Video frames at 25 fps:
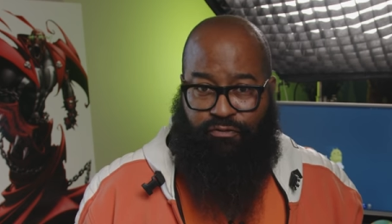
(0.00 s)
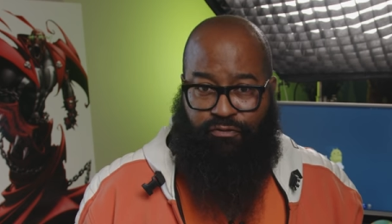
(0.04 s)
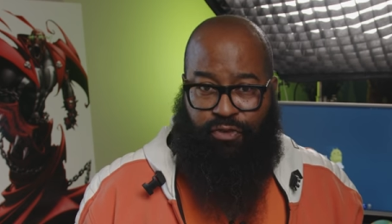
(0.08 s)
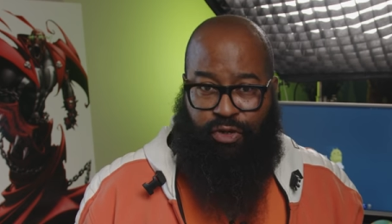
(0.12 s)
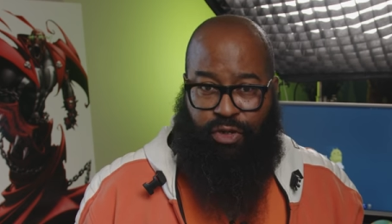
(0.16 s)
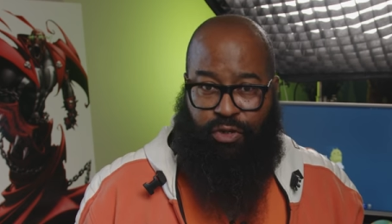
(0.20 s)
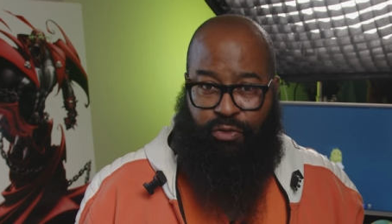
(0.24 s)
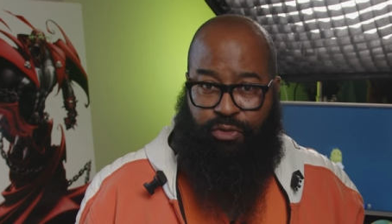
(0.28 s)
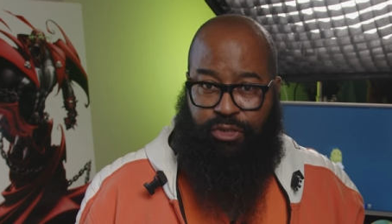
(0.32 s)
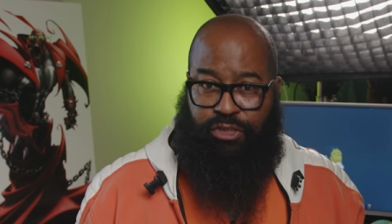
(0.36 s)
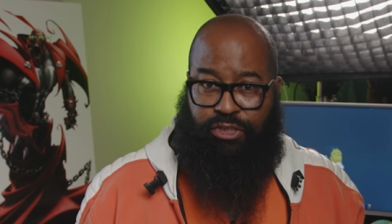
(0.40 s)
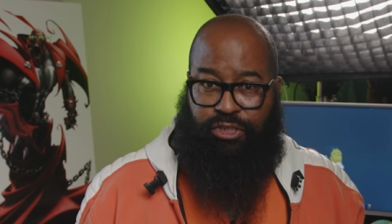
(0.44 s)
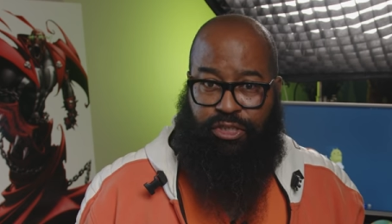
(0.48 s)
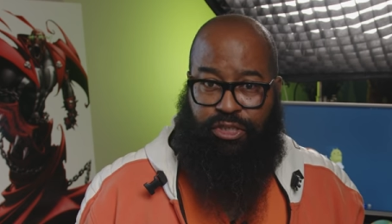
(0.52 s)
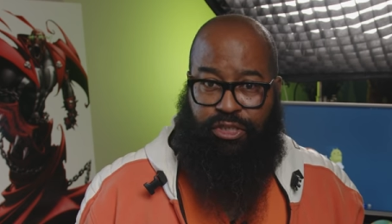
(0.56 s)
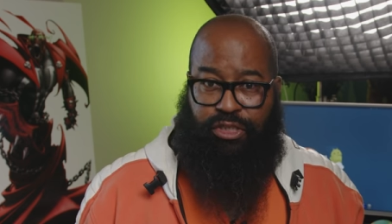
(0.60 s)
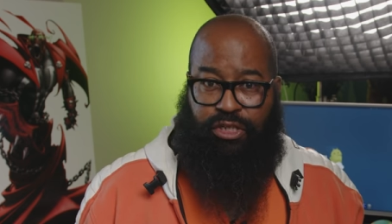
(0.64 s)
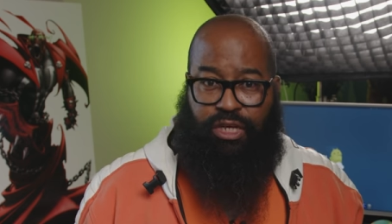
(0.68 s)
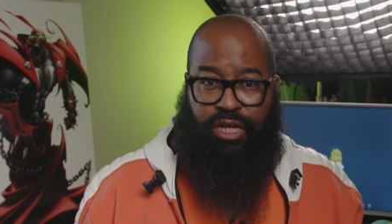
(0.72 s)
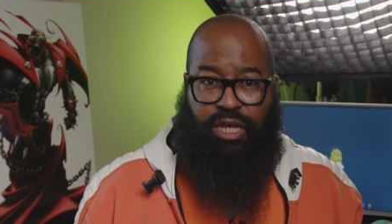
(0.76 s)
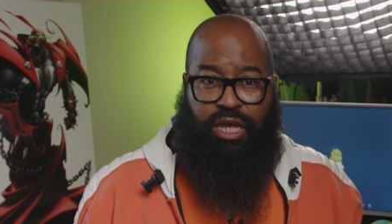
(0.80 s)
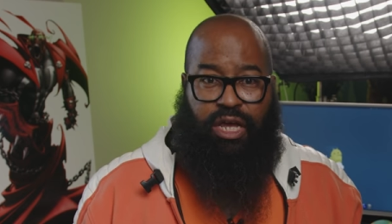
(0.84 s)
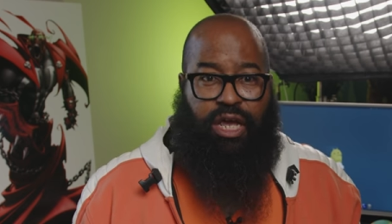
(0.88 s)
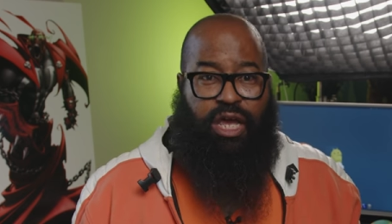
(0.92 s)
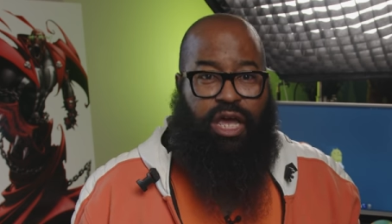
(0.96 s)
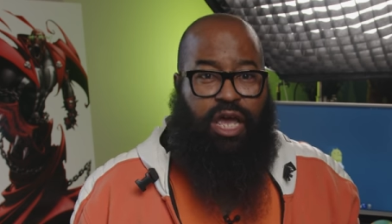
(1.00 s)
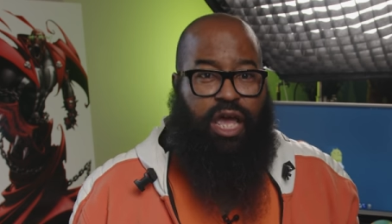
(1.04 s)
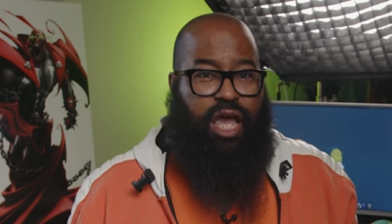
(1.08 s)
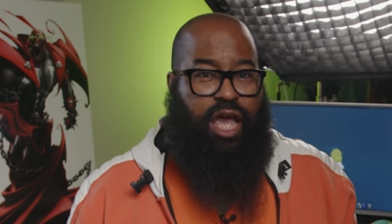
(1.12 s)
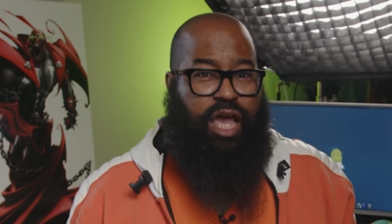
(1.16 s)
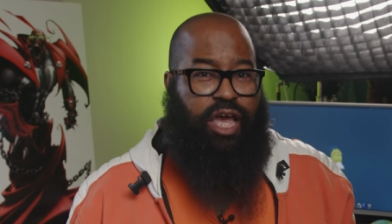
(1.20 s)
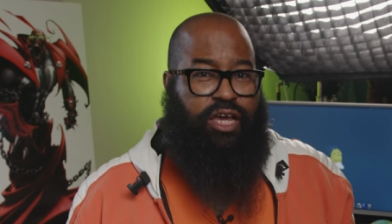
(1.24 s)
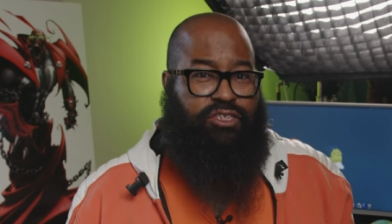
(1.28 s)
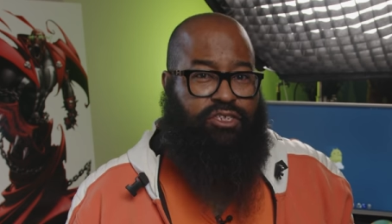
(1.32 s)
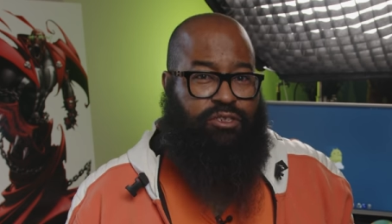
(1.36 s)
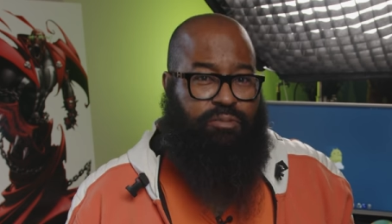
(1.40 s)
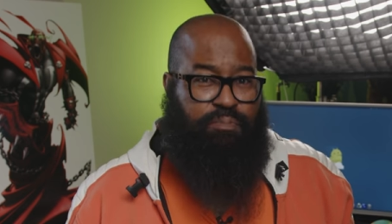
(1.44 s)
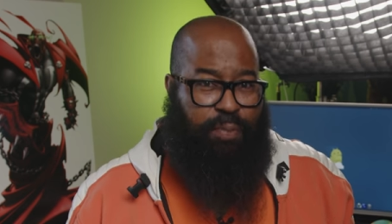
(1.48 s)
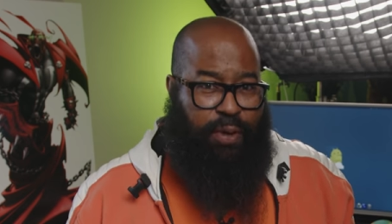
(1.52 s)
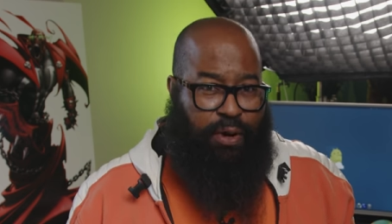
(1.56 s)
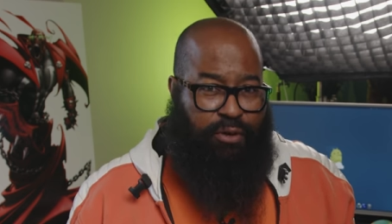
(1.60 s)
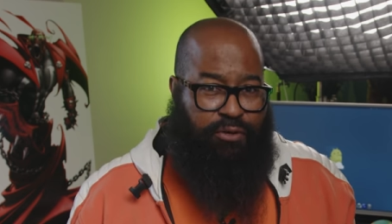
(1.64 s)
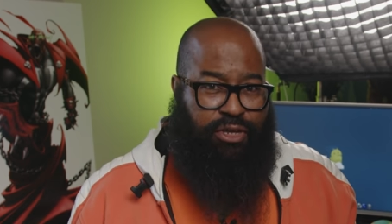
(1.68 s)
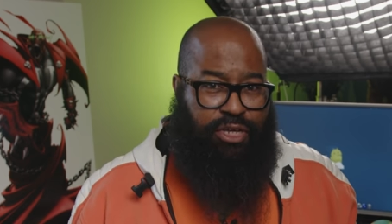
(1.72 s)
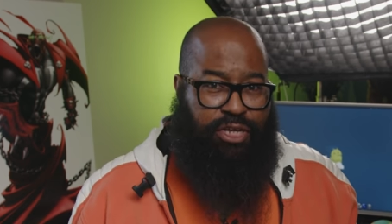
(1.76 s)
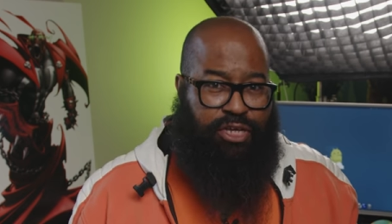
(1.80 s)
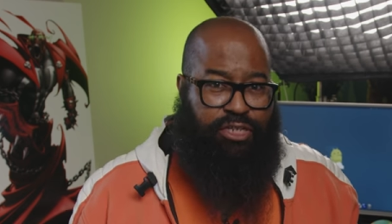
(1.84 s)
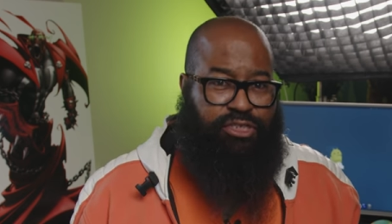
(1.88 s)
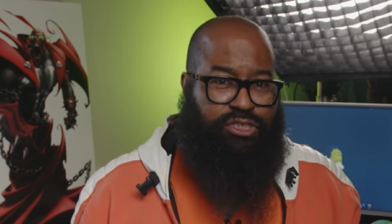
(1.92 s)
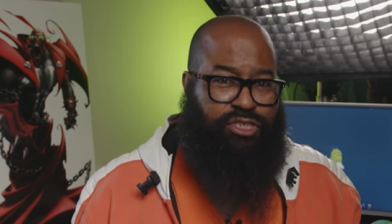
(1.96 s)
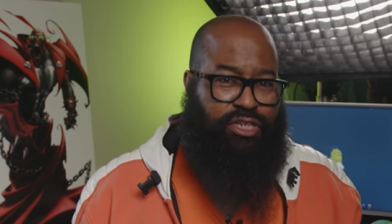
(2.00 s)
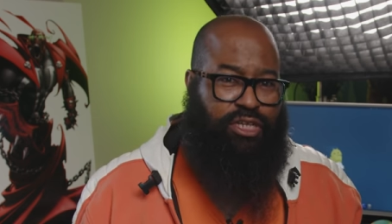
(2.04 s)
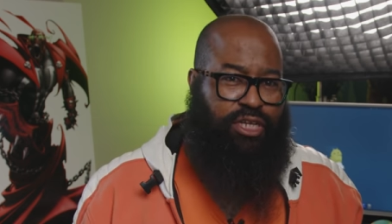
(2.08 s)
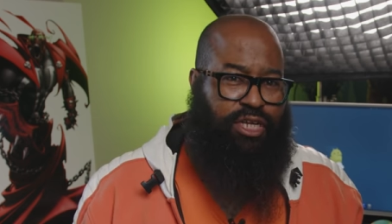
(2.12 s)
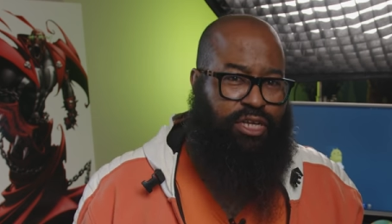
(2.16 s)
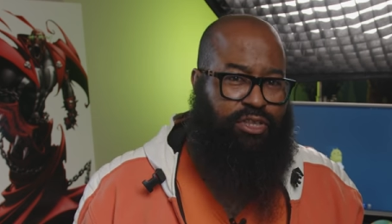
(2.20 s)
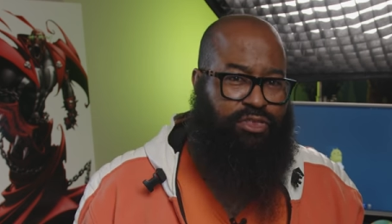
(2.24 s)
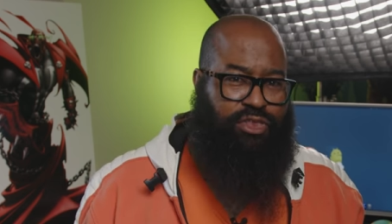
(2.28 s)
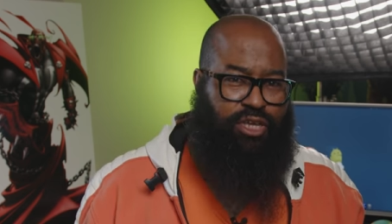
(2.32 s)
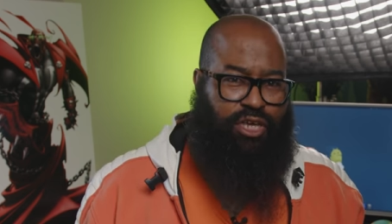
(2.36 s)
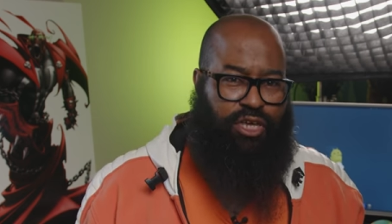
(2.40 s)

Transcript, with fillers: frequency. Experientially,